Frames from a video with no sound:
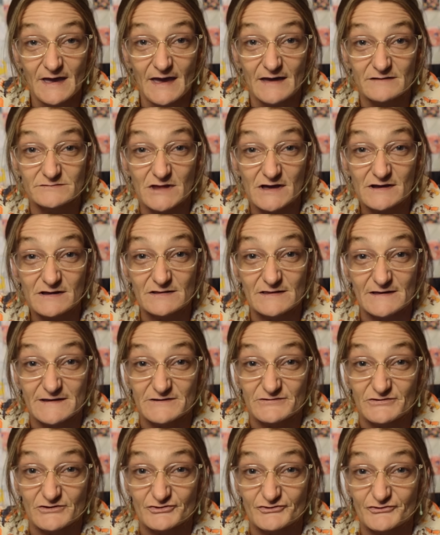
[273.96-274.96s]
And
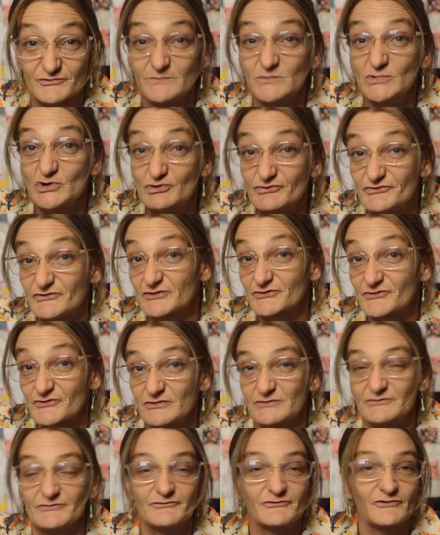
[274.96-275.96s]
luckily, there's
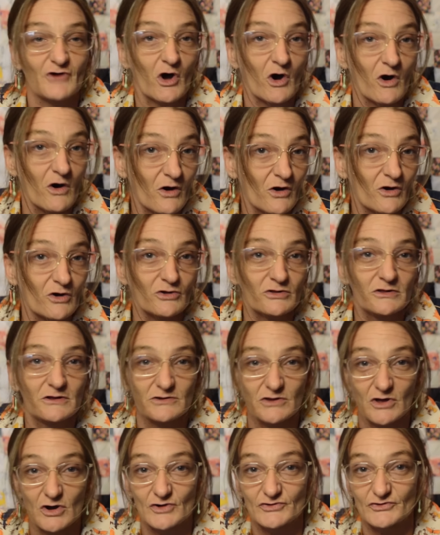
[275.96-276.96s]
musicians all
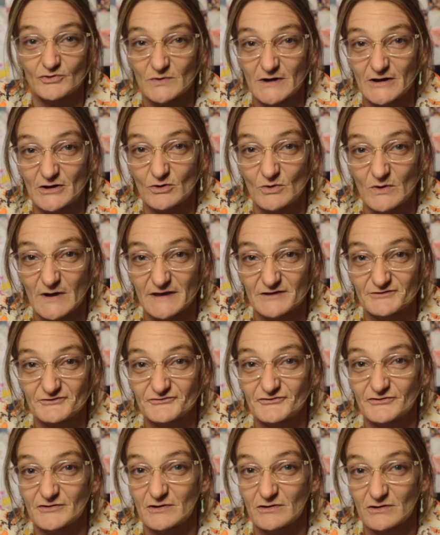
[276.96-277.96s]
along the
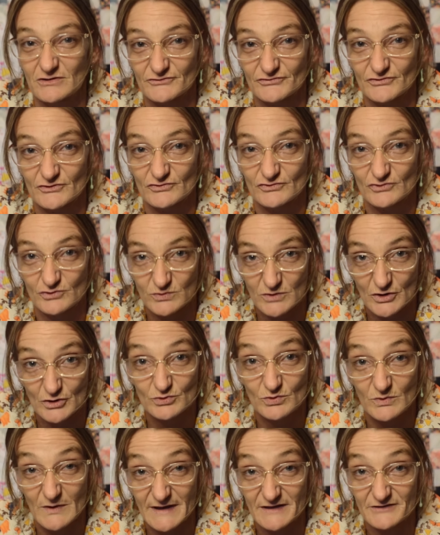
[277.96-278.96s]
railways and along the
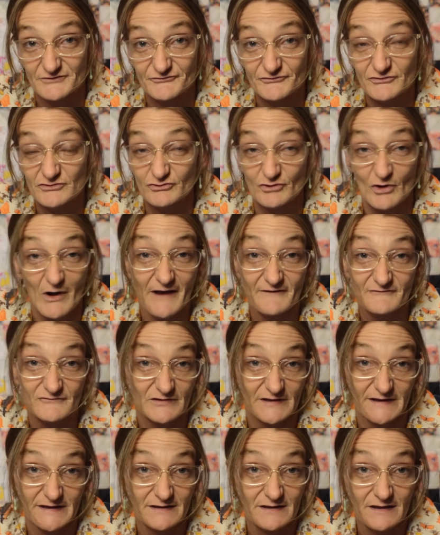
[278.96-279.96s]
roadways
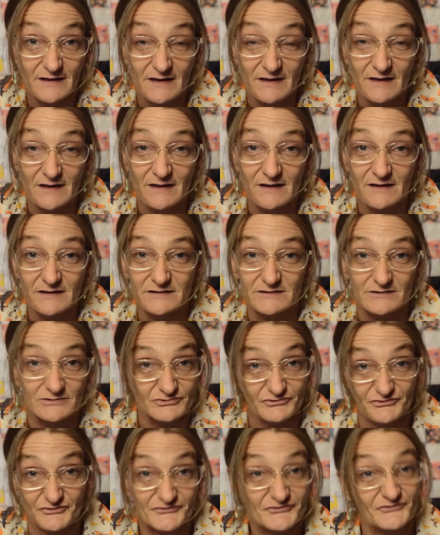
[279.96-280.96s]
traveling, you know,
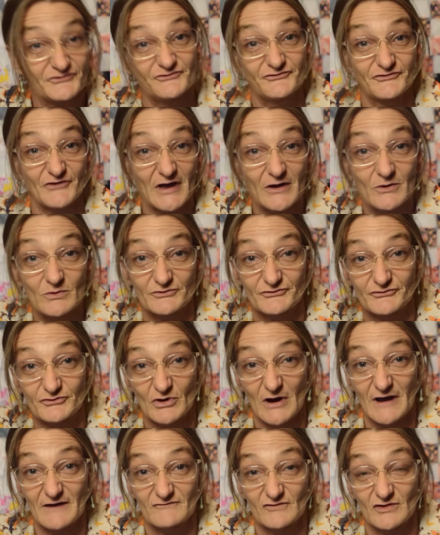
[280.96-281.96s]
just as I was
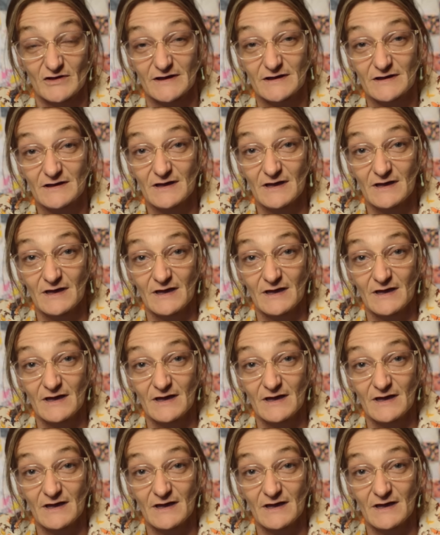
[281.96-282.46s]
traveling.